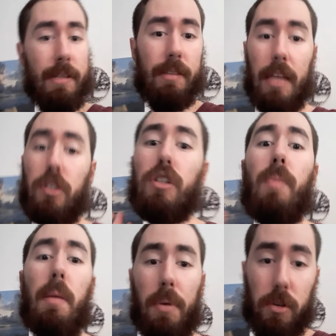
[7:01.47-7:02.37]
That's just
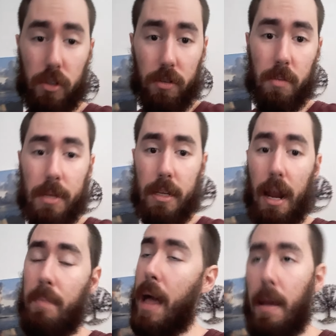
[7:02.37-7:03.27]
my personal opinion.
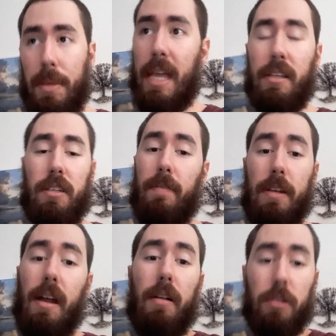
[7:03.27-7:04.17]
I'm not paying
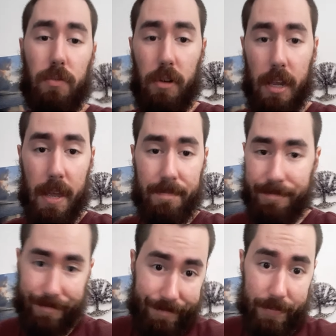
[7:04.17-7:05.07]
$70 for a game.
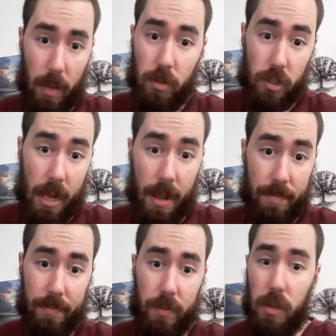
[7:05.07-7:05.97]
I'm just not.
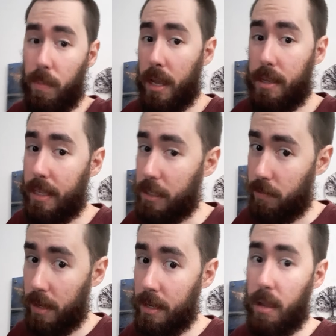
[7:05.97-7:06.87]
You might, that's
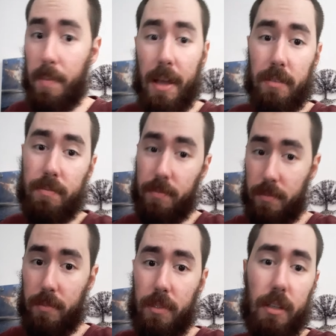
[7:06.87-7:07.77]
fine. I'm not
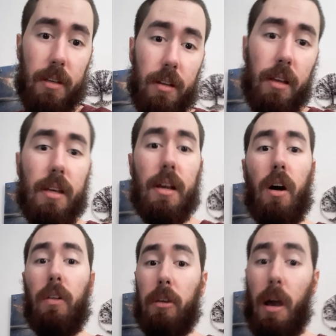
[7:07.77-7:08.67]

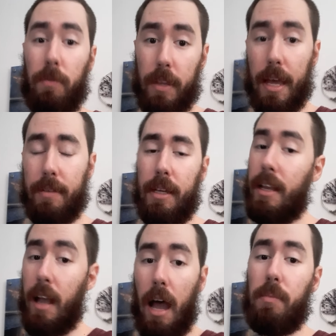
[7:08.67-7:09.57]
calling you out for that.
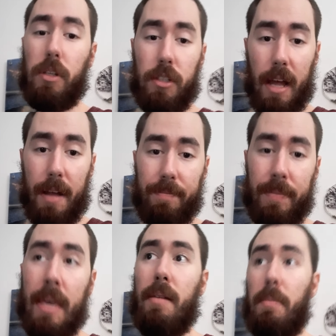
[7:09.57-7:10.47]
I'm just not.
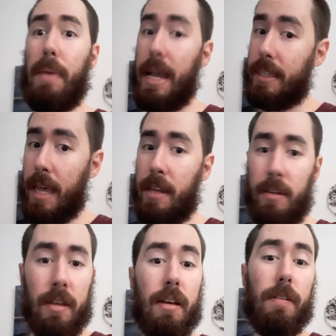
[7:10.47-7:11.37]
Back
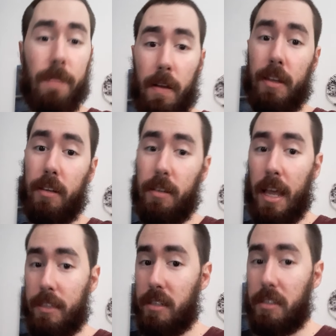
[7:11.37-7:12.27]
then, fucking
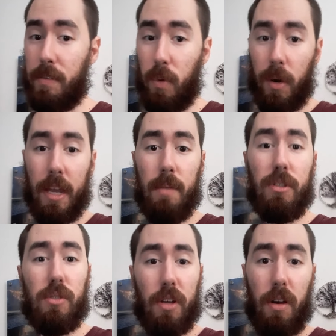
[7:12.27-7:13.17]
N64 games
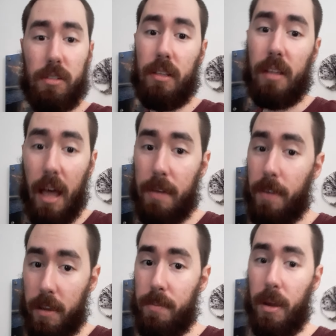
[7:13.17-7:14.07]
used to cost a lot of
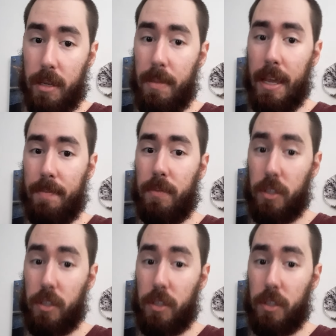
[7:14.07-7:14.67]
fucking money, man.